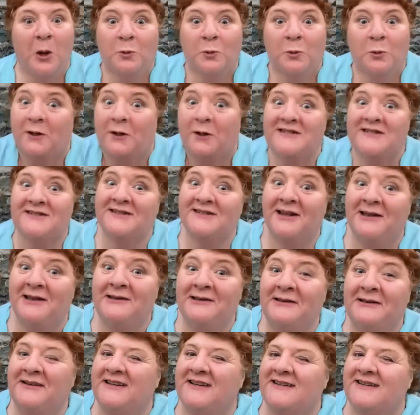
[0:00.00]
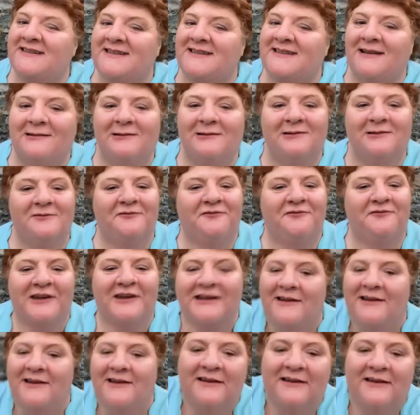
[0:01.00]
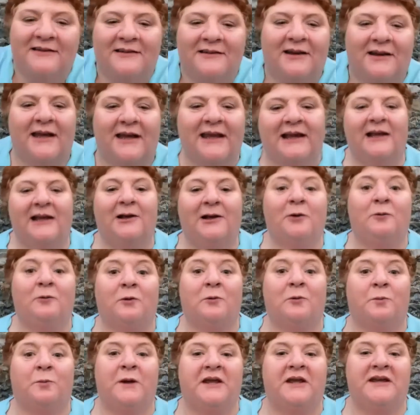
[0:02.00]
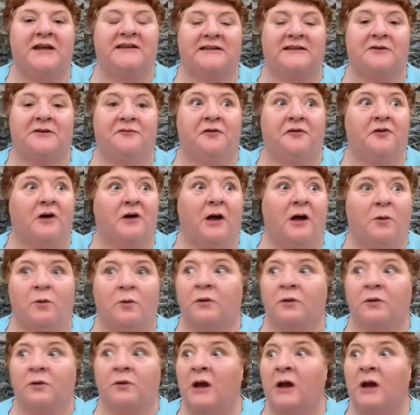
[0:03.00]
'Twas on this old villain I looked with a frown,